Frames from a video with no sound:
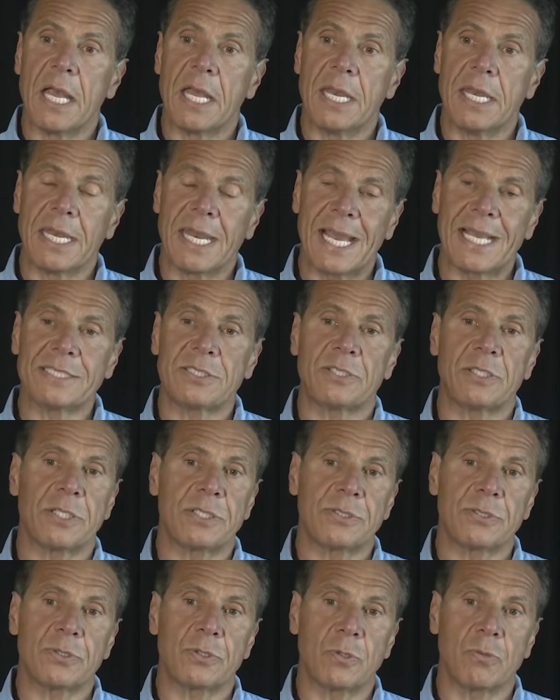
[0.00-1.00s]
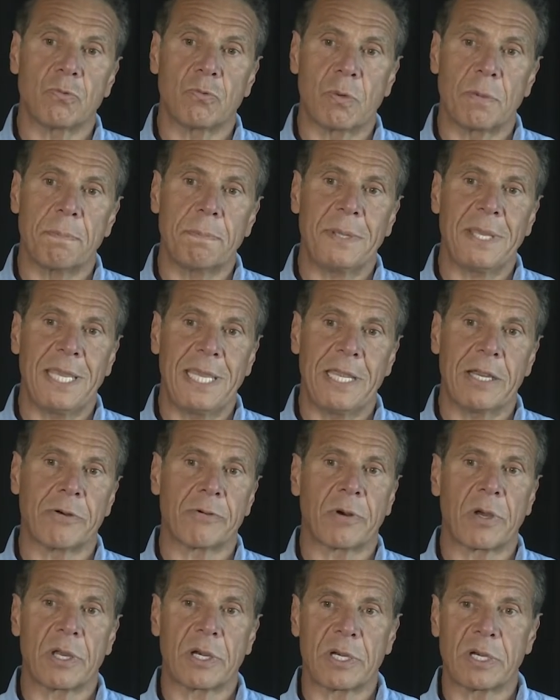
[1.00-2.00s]
not just to
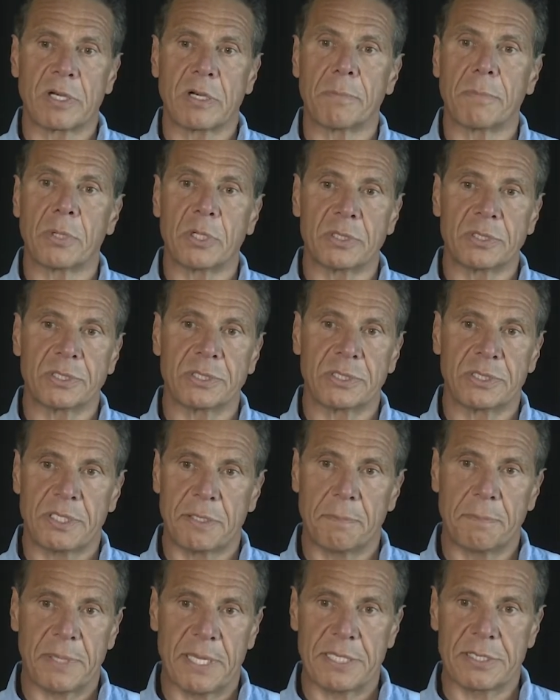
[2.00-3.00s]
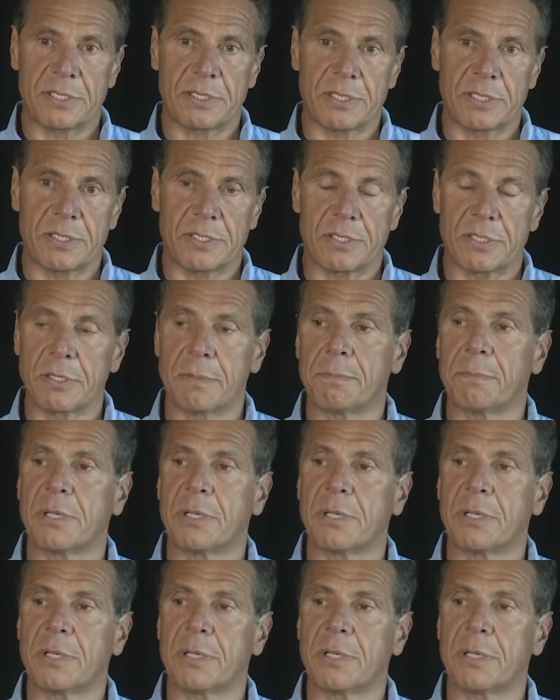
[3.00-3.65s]
repair on an emergency basis,